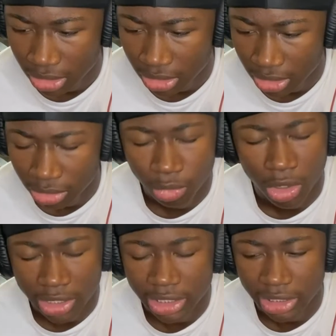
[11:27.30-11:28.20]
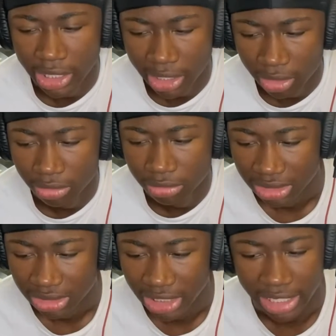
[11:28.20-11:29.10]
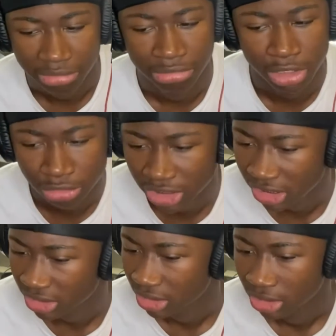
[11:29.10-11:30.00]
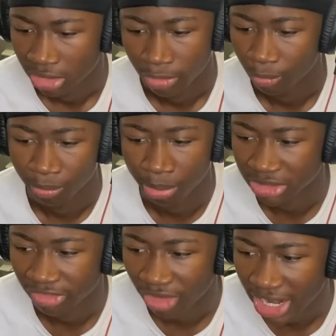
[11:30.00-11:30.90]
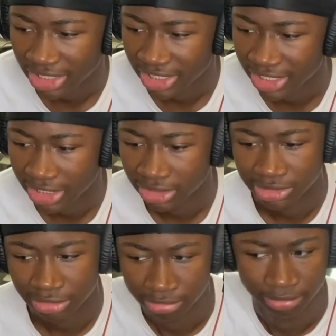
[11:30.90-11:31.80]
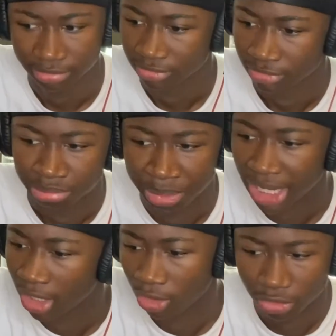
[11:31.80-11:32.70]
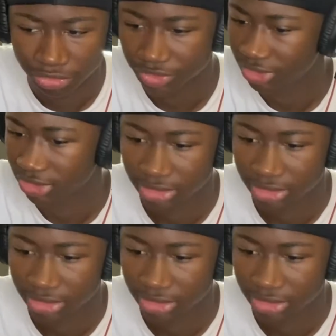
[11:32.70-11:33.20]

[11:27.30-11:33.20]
I'm walking out. Like music, bunch of violin, bells.